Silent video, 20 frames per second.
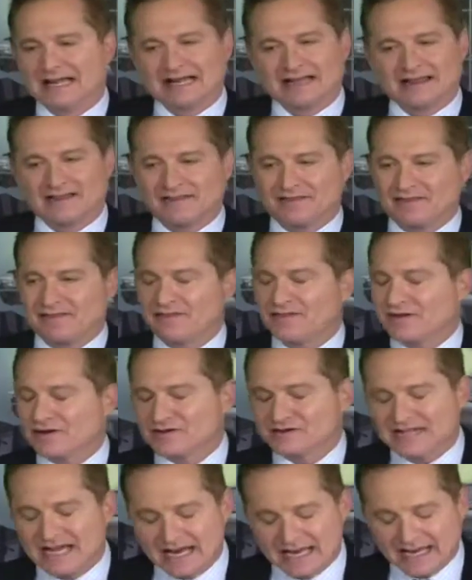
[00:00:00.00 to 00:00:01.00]
they're
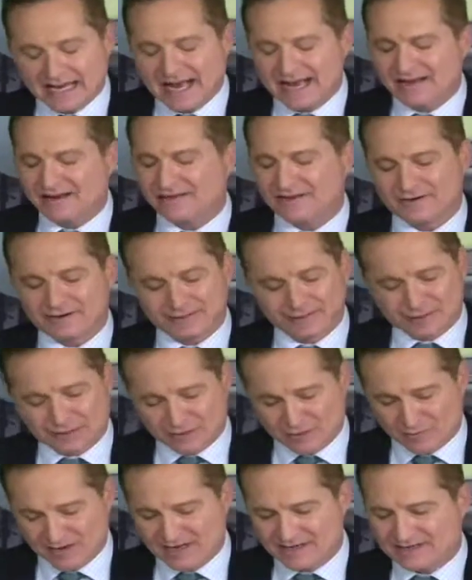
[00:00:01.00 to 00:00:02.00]
dedicated, they're
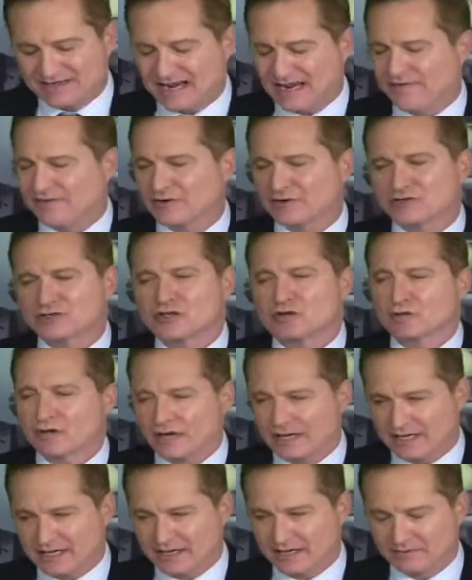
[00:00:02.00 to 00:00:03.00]
determined, and they're so
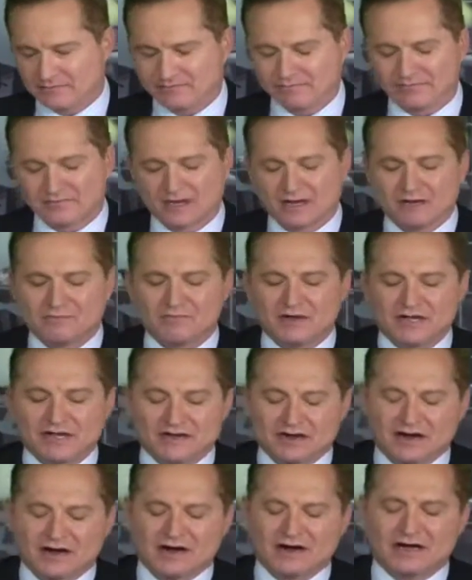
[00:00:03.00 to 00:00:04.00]
lucky.
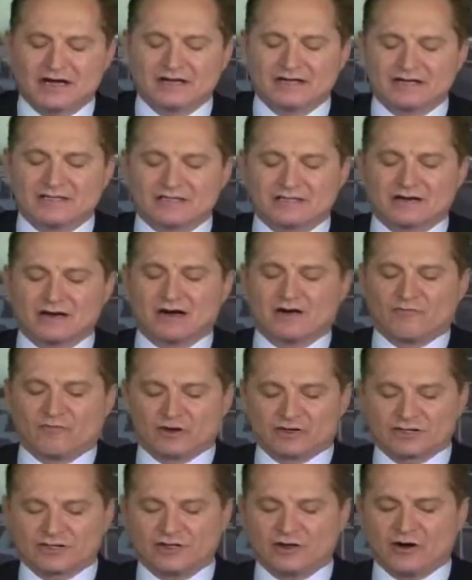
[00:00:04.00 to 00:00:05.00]
Because of
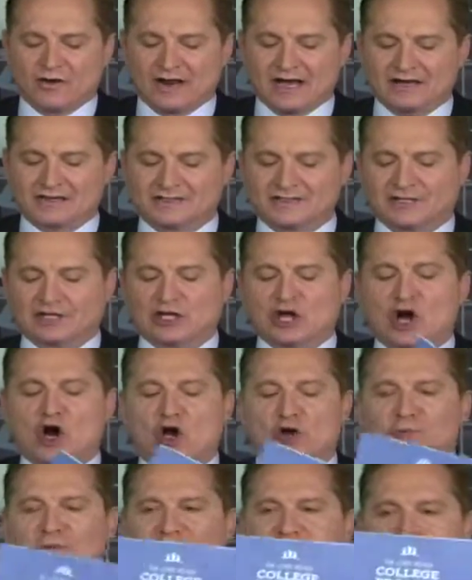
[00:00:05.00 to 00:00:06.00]
what's known as the
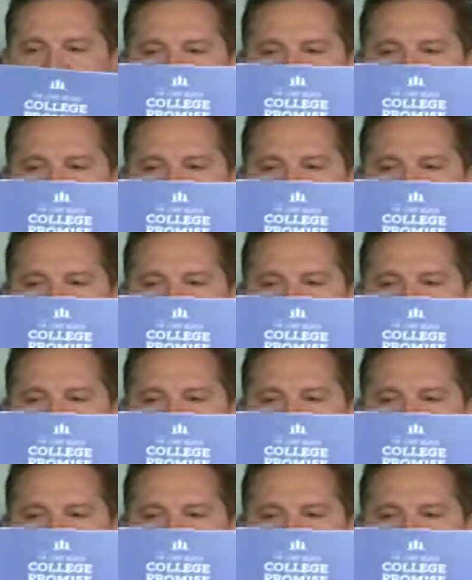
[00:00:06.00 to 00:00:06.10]
Long Beach